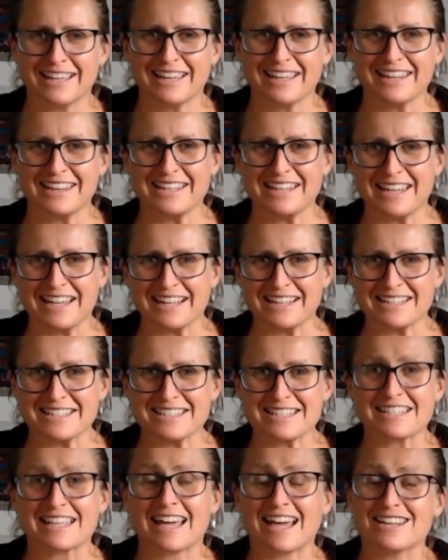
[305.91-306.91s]
the
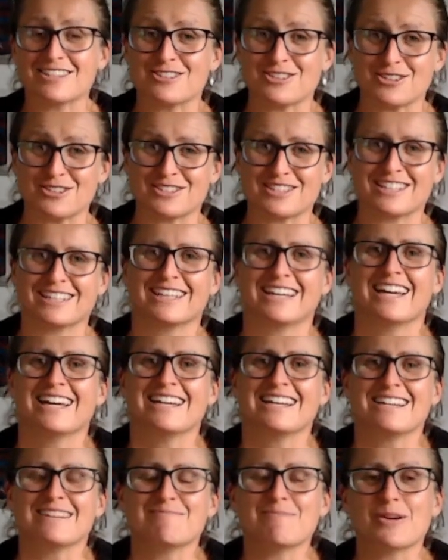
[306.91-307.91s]
nuts, cashews.
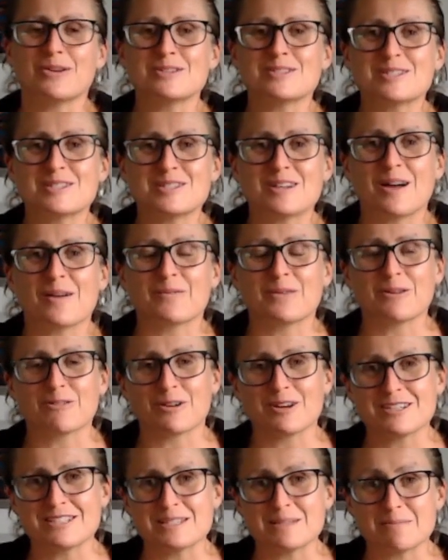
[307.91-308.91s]
Most of the time we
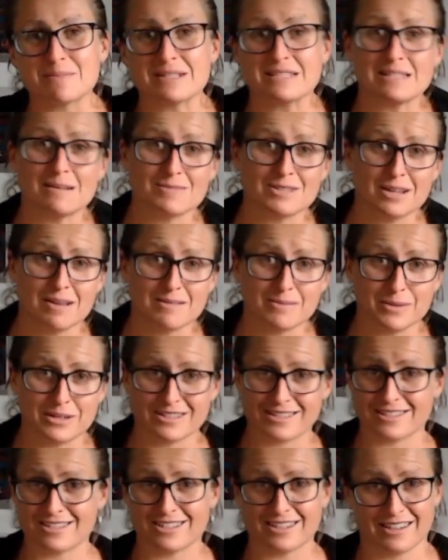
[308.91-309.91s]
roast them, but sometimes we
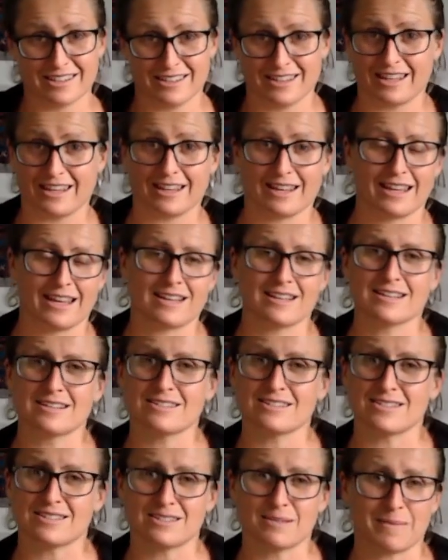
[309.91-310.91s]
just chuck it in and it is
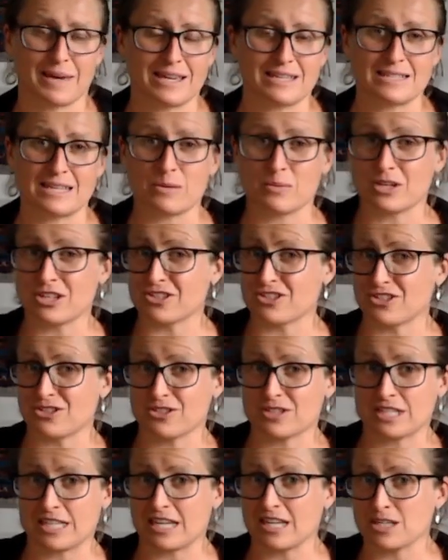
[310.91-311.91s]
just amazing. We just
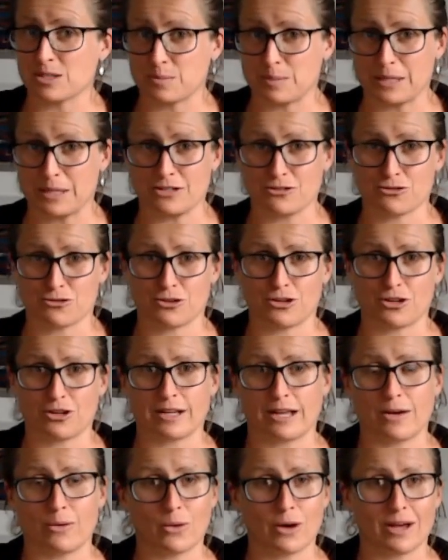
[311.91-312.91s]
use tinned beetroot,
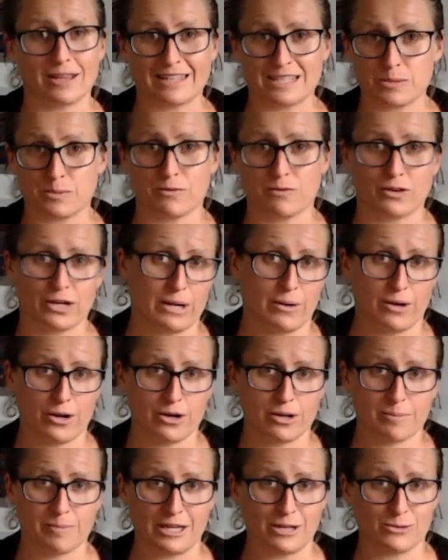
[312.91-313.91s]
unless we've got our
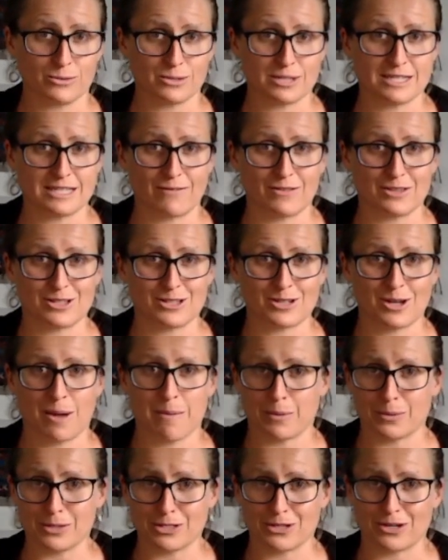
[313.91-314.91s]
own pickled stuff at the time,
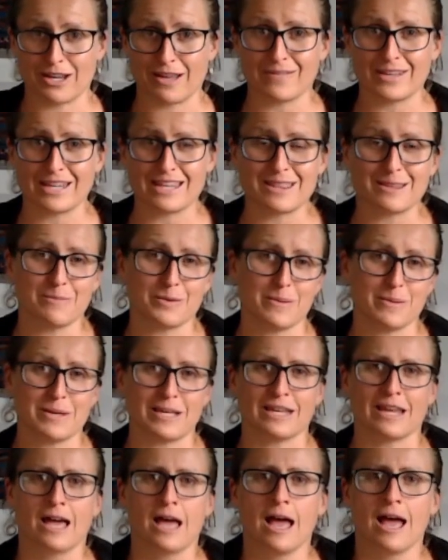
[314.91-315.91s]
but we don't have any at the moment.
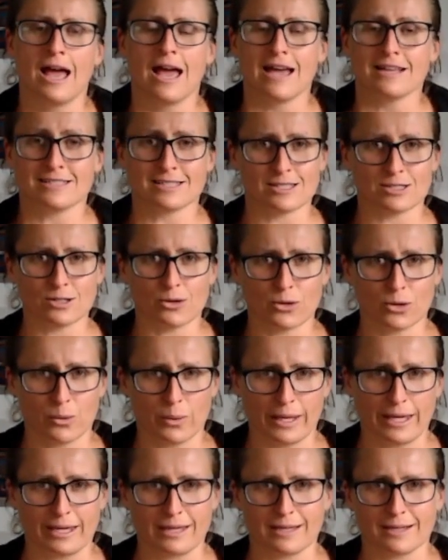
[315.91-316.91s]
So
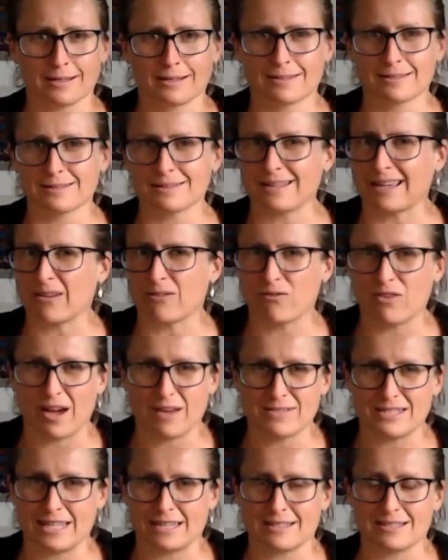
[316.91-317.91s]
quick, like 5
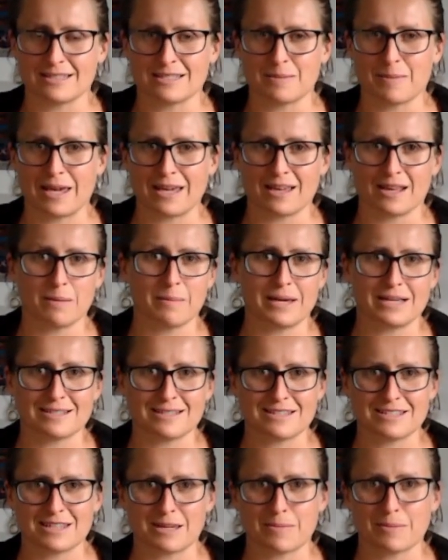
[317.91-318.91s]
seconds to make an
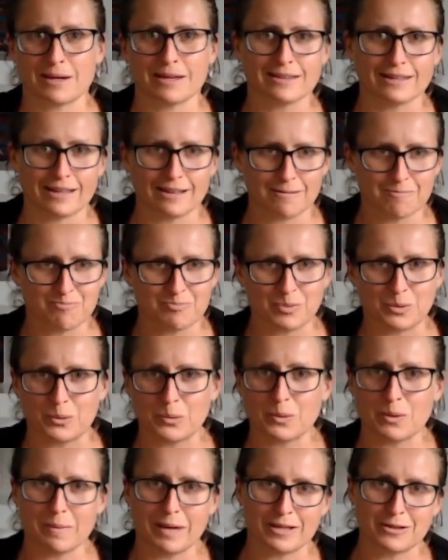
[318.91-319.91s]
amazing dip. And then
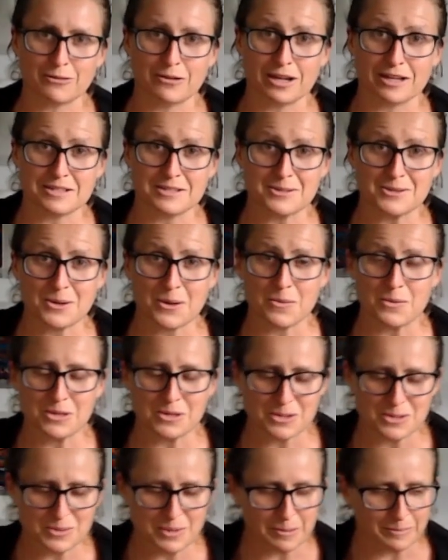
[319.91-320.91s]
we made the crackers to go with
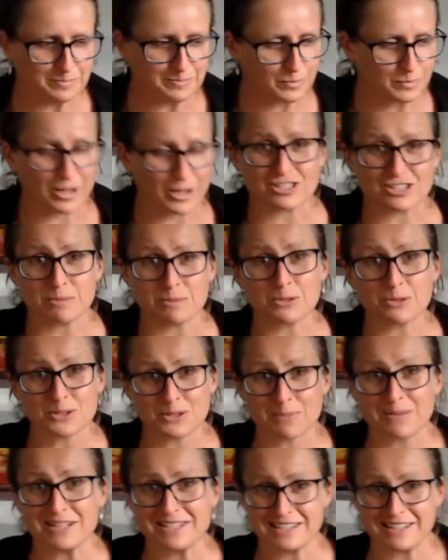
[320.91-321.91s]
it as well. But actually, more
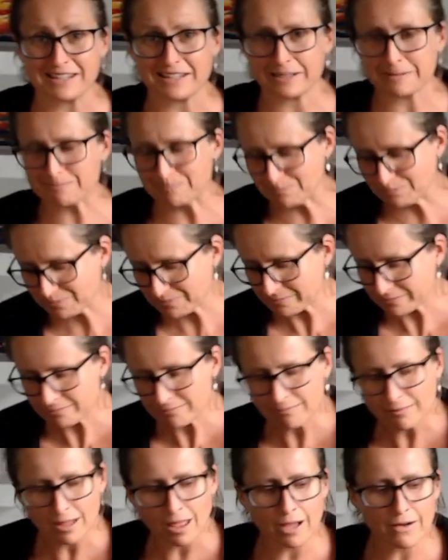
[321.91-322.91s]
so my son did.
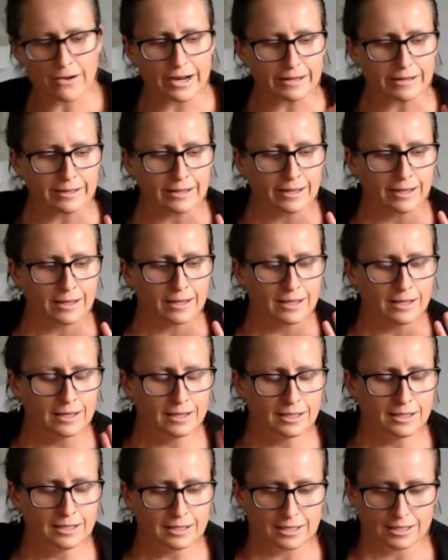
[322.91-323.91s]
All right,
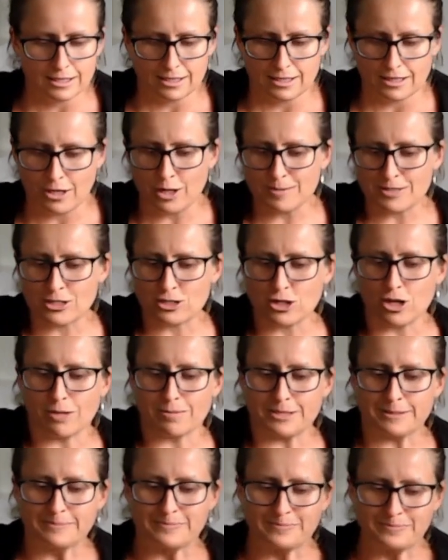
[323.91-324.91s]
herbs
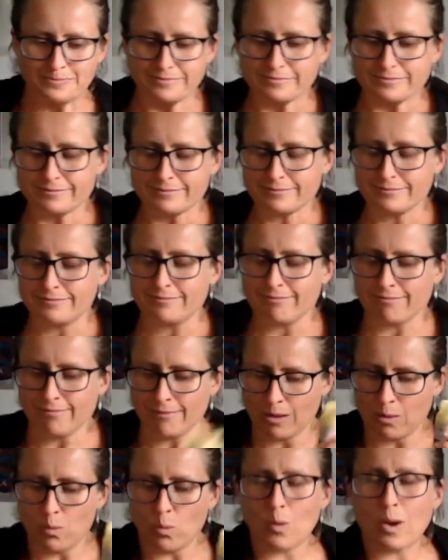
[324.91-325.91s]
chopped.
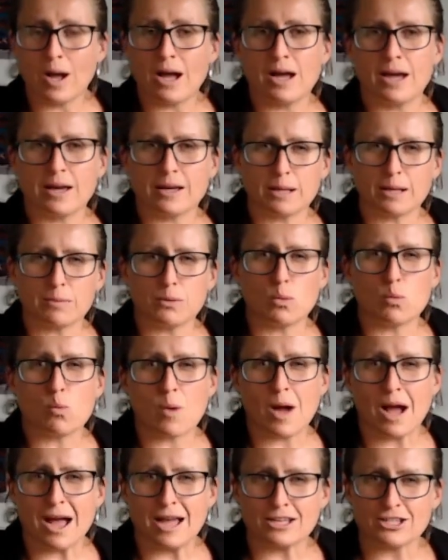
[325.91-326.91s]
I'm going to put
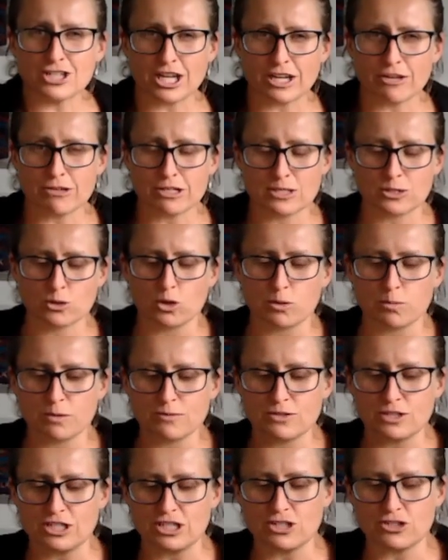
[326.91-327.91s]
one generous scoop
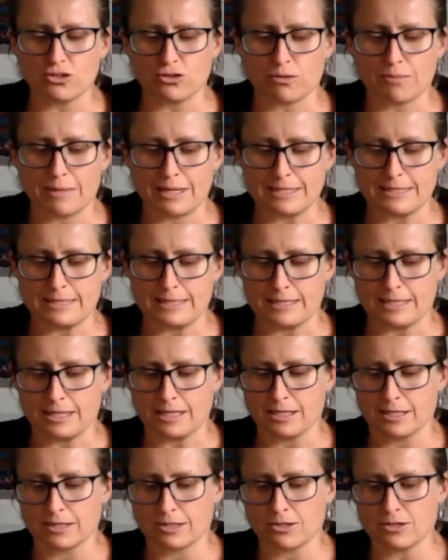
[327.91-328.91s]
of Dijon mustard
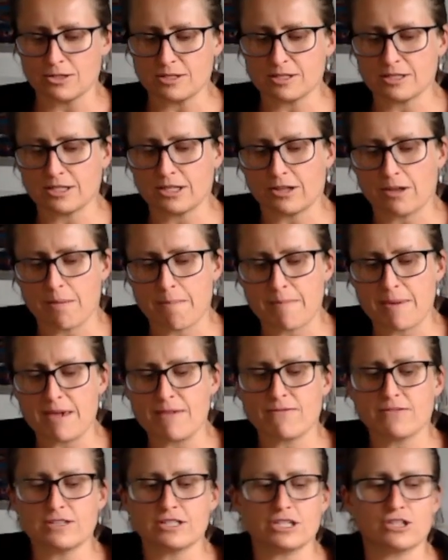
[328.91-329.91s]
because, you know,
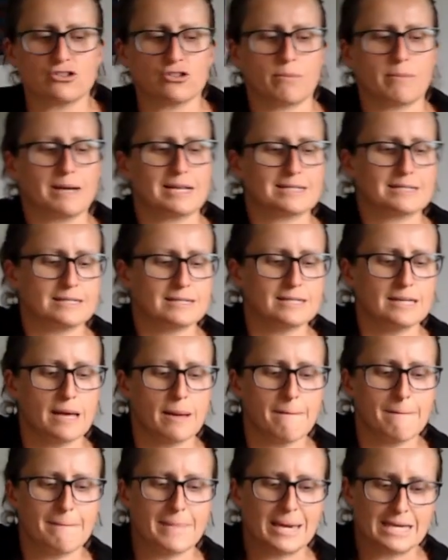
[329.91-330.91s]
beef and Dijon mustard,
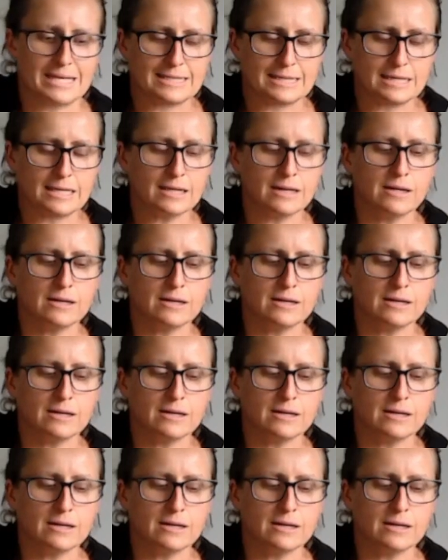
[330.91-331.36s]
amazing.